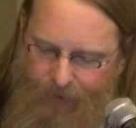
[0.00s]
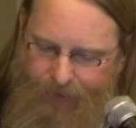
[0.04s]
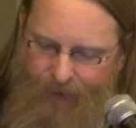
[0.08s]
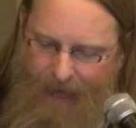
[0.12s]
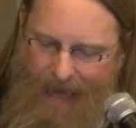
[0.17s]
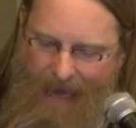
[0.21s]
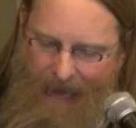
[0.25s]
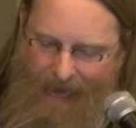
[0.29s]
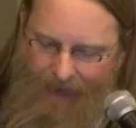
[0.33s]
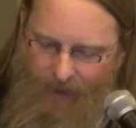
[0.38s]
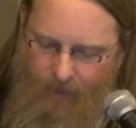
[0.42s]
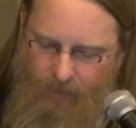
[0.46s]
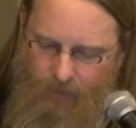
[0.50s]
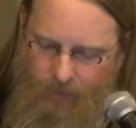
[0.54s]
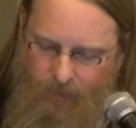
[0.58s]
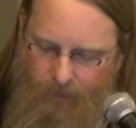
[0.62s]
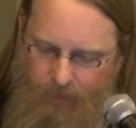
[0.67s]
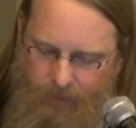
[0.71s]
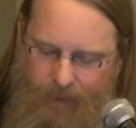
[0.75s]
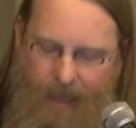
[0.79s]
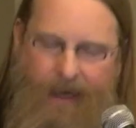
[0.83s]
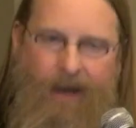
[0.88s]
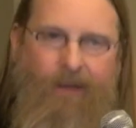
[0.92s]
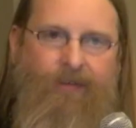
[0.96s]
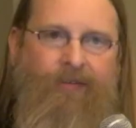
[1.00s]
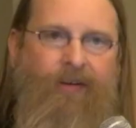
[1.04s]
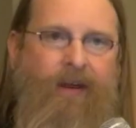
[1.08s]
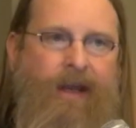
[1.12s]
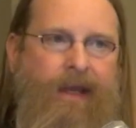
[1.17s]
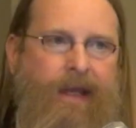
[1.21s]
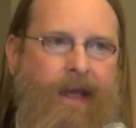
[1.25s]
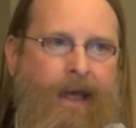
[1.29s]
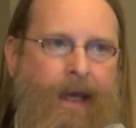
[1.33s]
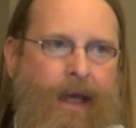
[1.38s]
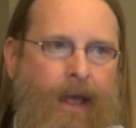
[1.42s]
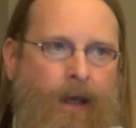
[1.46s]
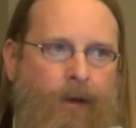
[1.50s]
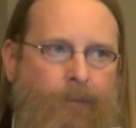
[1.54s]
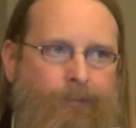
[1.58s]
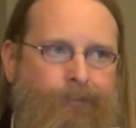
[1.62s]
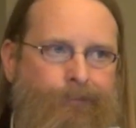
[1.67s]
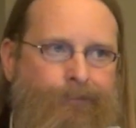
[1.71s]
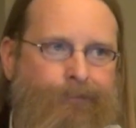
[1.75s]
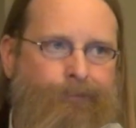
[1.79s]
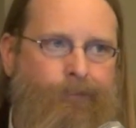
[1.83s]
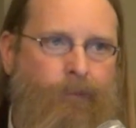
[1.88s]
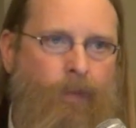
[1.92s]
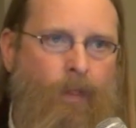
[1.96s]
you're not, let it sink in.
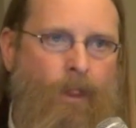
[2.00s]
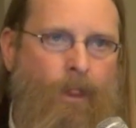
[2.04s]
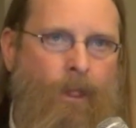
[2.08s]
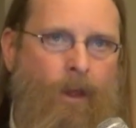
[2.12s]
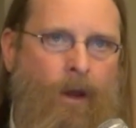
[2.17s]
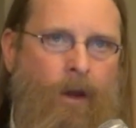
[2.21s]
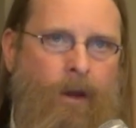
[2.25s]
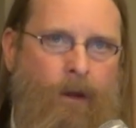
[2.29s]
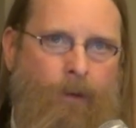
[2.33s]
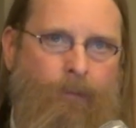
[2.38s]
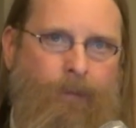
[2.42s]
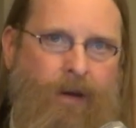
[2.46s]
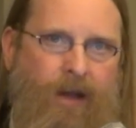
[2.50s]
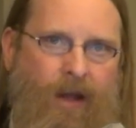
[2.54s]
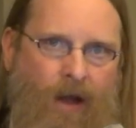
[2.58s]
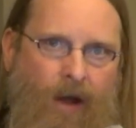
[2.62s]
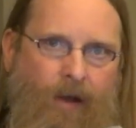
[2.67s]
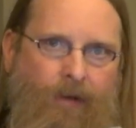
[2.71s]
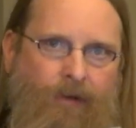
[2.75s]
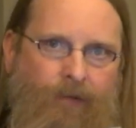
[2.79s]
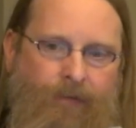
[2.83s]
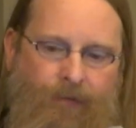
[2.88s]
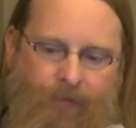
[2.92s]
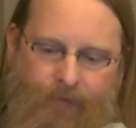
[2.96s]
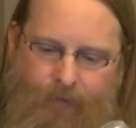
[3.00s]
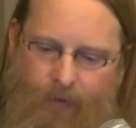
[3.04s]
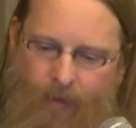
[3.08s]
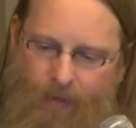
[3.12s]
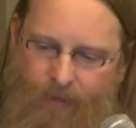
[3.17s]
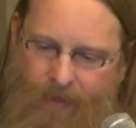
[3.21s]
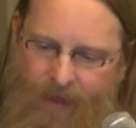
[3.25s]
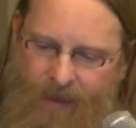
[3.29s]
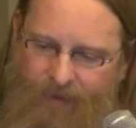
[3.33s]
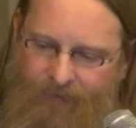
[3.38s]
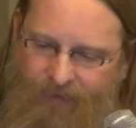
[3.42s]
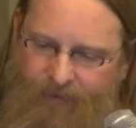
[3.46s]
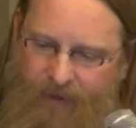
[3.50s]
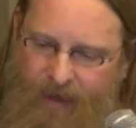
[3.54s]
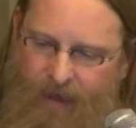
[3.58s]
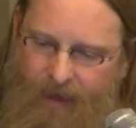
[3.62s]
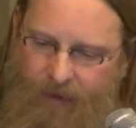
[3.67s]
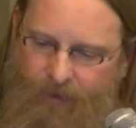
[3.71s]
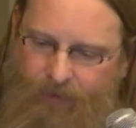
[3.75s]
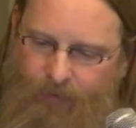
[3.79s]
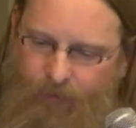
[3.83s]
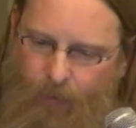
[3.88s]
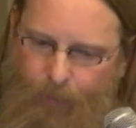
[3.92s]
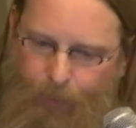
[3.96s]
Because this
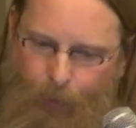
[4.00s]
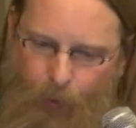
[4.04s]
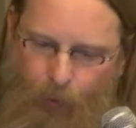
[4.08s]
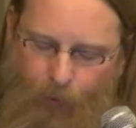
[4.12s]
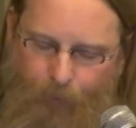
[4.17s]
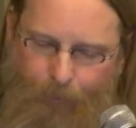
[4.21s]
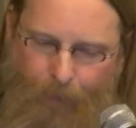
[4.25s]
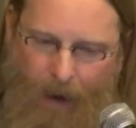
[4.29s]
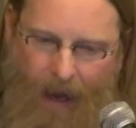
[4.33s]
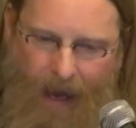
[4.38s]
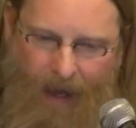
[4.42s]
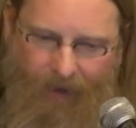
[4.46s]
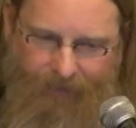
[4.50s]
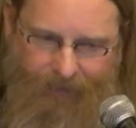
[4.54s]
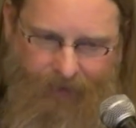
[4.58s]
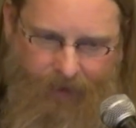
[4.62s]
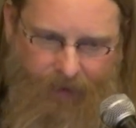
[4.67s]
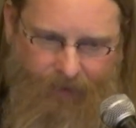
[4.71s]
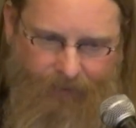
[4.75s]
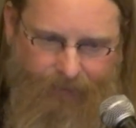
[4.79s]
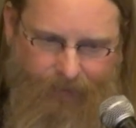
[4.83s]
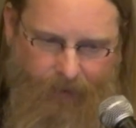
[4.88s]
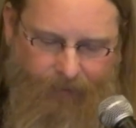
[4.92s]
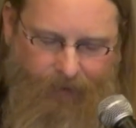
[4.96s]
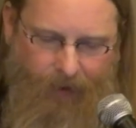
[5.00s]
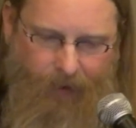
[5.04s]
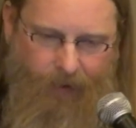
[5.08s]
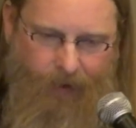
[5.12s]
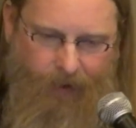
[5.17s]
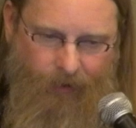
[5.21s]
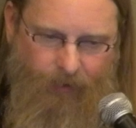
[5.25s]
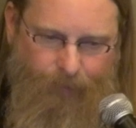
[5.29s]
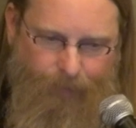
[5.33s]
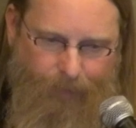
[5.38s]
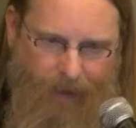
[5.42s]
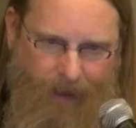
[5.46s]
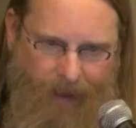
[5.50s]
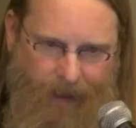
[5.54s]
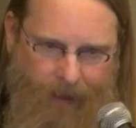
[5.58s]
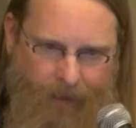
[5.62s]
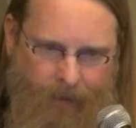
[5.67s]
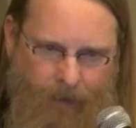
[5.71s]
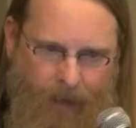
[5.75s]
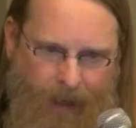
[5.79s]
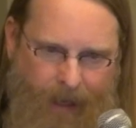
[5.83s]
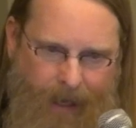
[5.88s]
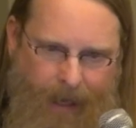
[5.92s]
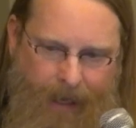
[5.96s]
is the proof positive that there has
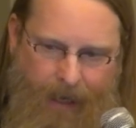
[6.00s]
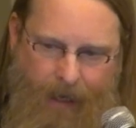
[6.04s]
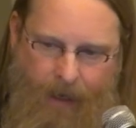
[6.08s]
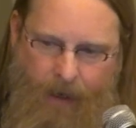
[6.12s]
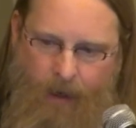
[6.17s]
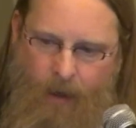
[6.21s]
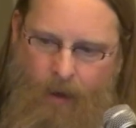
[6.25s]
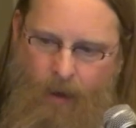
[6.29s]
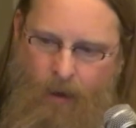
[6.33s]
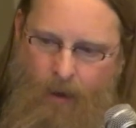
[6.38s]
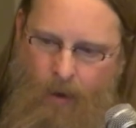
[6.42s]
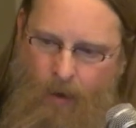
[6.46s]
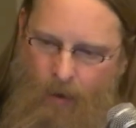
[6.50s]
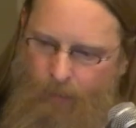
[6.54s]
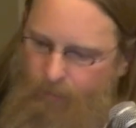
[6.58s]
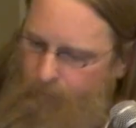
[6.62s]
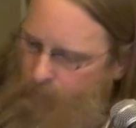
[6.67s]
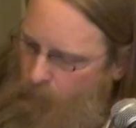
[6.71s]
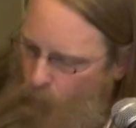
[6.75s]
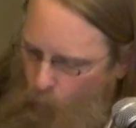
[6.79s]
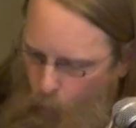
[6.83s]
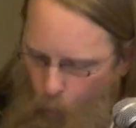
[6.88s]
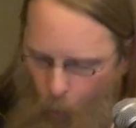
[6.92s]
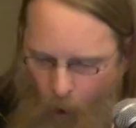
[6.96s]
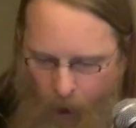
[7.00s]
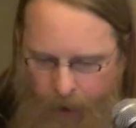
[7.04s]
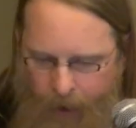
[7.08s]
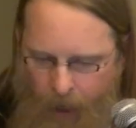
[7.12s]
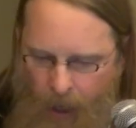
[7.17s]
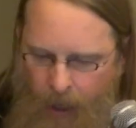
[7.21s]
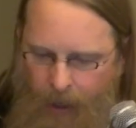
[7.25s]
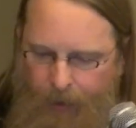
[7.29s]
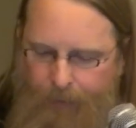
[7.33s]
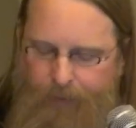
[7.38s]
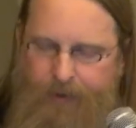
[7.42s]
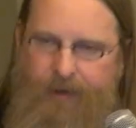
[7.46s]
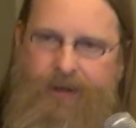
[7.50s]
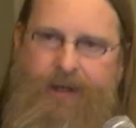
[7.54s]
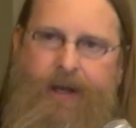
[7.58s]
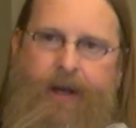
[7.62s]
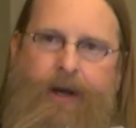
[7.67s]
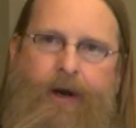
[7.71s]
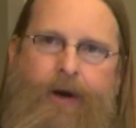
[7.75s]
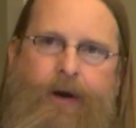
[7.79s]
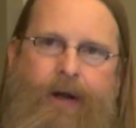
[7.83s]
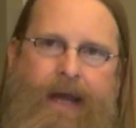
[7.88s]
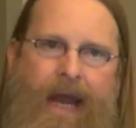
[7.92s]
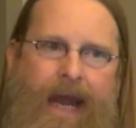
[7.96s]
been a 100-year